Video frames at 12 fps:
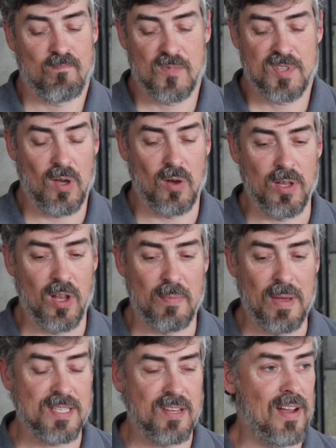So the
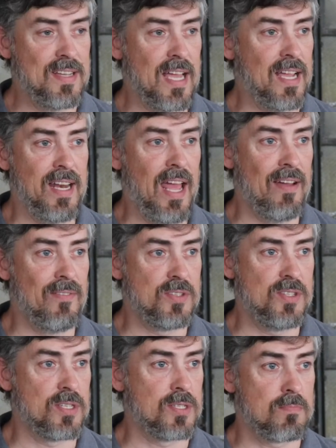best advice I can have is
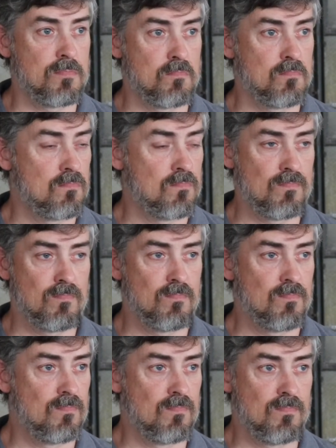just
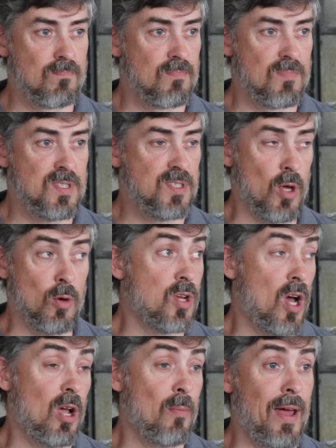don't
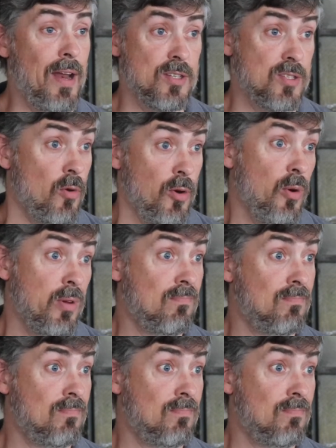talk about it, just go do it.